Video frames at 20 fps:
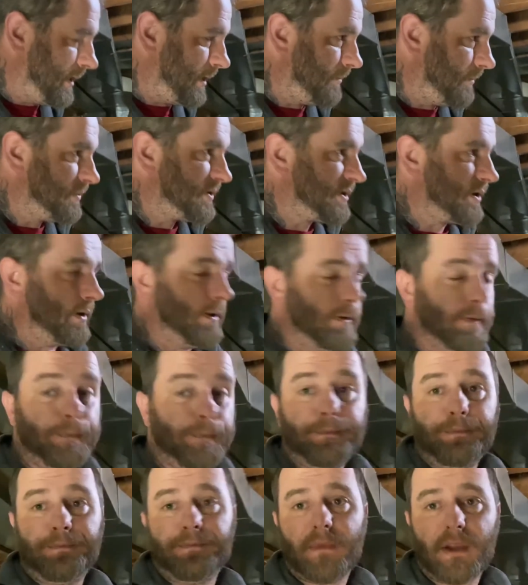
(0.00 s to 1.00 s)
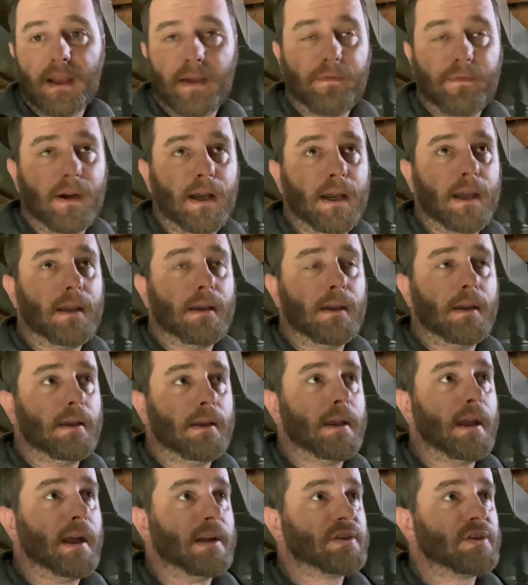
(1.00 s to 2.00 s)
So if I
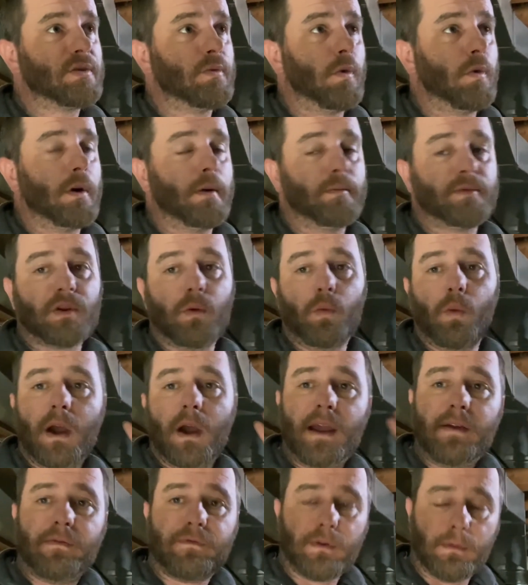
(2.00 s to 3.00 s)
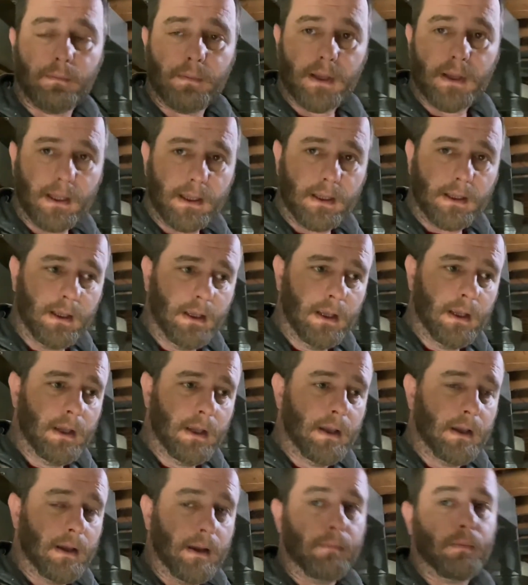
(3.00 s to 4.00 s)
catch swarms away from me
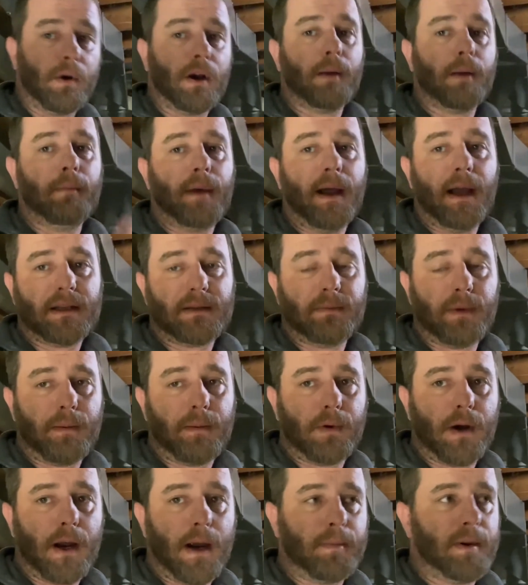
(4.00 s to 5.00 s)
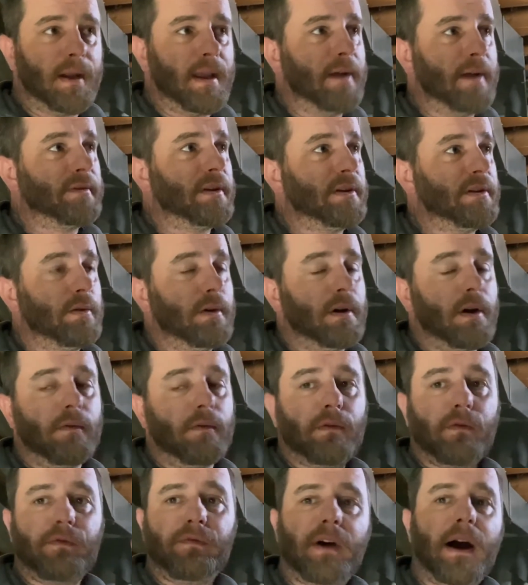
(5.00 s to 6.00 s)
and bring them back to my property, I have to do it
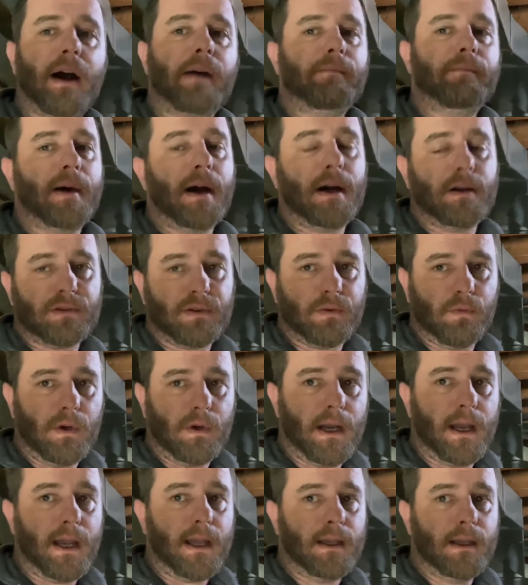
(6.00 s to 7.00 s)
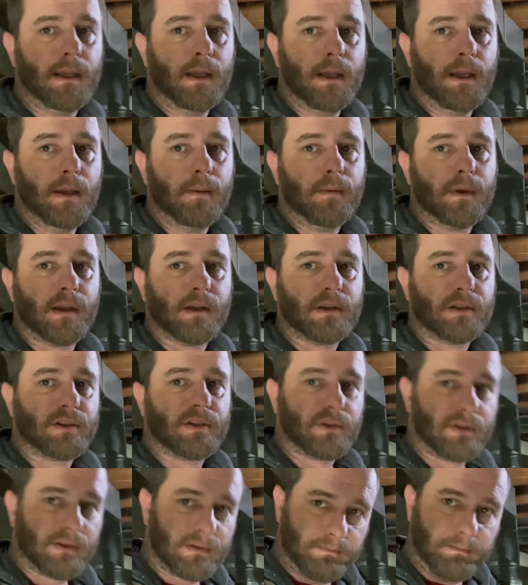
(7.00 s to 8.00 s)
over 5 miles away, because
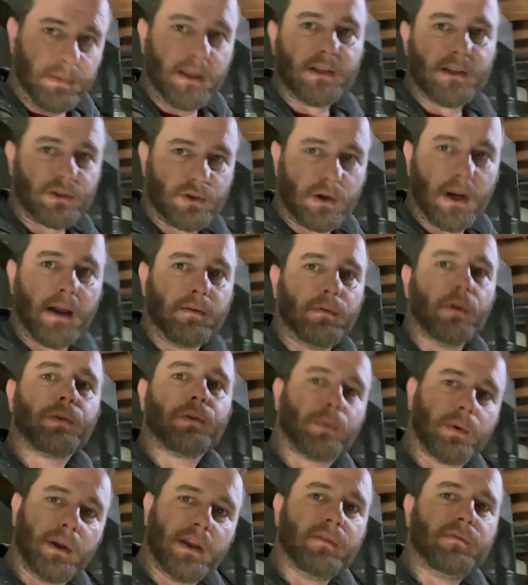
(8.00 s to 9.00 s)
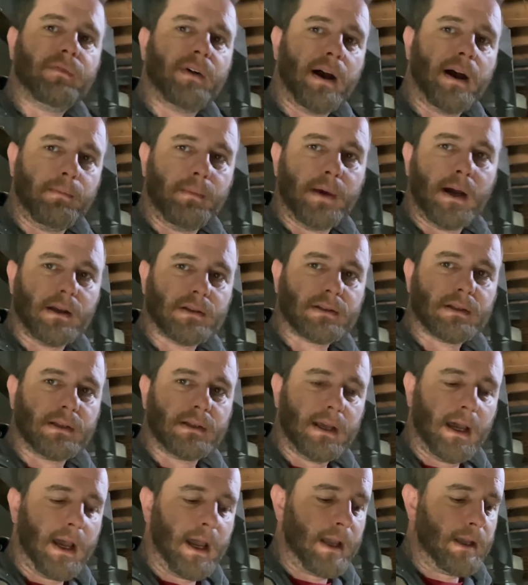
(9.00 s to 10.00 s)
bees travel 3 to 5 miles a
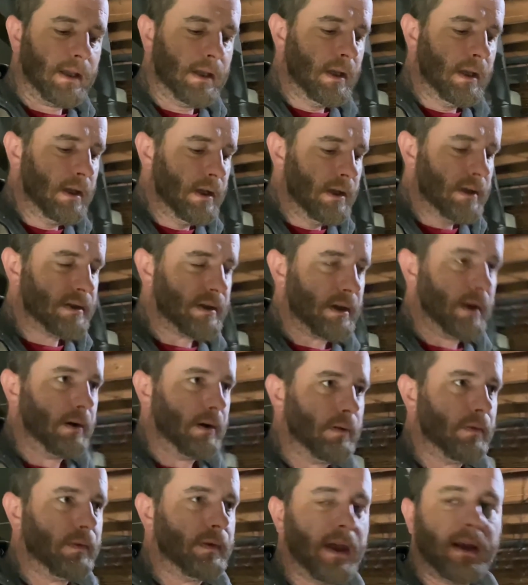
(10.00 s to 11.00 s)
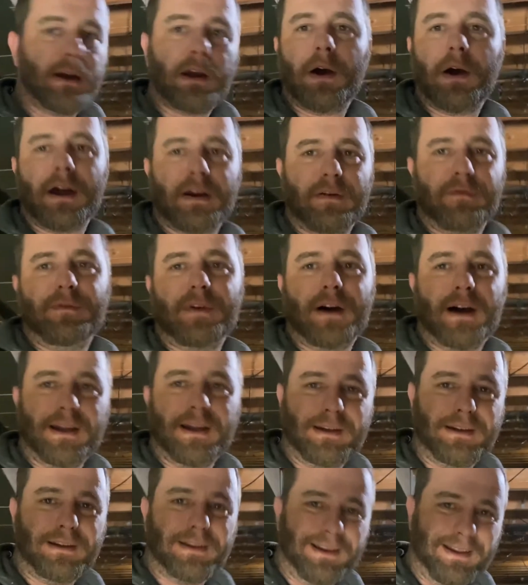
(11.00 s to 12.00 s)
day. So they know how to
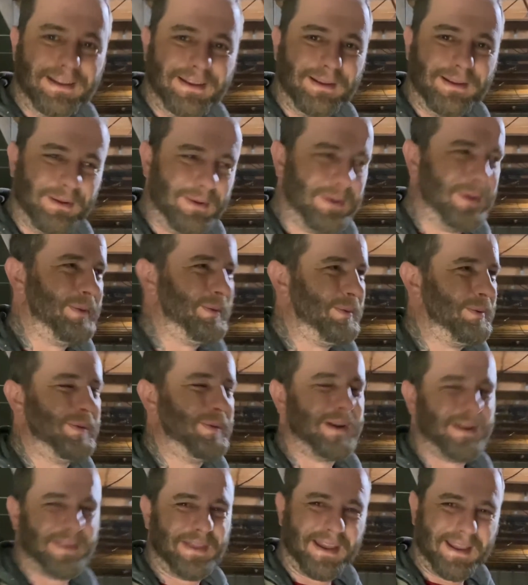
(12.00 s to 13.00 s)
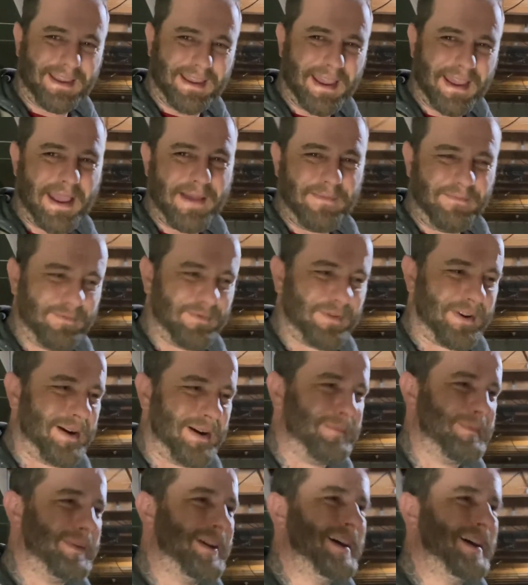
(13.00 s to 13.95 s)
find where they came from.